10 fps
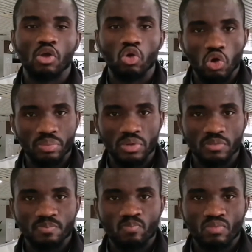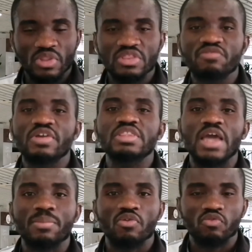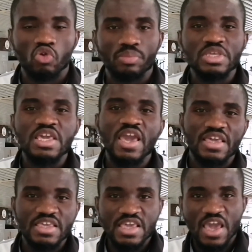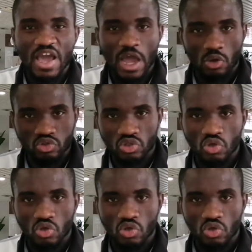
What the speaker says: crop, different type of crop, year in, year out